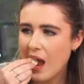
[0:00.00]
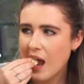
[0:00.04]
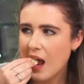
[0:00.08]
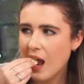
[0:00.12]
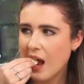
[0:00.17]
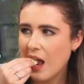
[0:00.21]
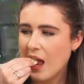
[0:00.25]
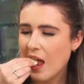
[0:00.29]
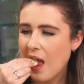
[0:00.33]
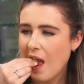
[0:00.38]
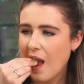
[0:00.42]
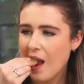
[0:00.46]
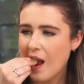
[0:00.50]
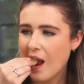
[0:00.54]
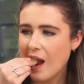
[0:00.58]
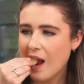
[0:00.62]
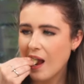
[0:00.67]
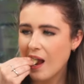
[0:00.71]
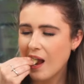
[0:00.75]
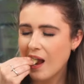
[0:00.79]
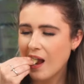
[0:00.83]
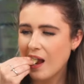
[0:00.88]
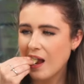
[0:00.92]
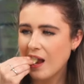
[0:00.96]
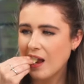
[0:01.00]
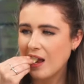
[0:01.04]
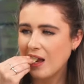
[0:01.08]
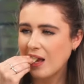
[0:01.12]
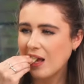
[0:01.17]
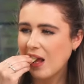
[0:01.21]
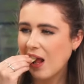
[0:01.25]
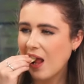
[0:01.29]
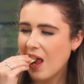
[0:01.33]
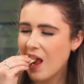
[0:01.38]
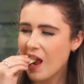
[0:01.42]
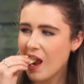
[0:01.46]

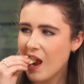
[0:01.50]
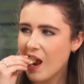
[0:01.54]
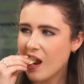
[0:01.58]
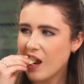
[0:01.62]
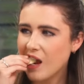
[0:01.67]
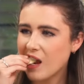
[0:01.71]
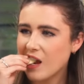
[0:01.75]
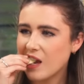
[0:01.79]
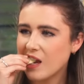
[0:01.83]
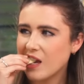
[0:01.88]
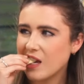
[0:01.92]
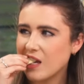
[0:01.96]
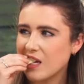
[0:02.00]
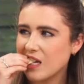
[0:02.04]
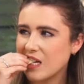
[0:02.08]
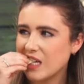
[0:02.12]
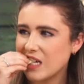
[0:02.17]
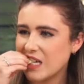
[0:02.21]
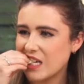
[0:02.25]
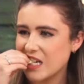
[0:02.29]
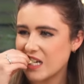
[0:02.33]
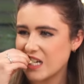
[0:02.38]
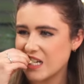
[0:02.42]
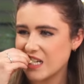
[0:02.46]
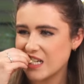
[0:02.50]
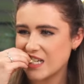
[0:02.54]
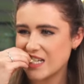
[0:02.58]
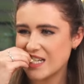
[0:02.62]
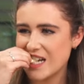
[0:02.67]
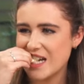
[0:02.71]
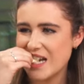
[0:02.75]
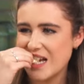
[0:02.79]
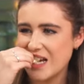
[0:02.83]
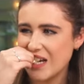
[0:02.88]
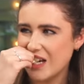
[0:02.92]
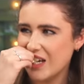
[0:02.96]

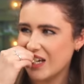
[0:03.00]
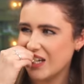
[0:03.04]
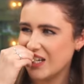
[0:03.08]
No words are spoken by the person on screen.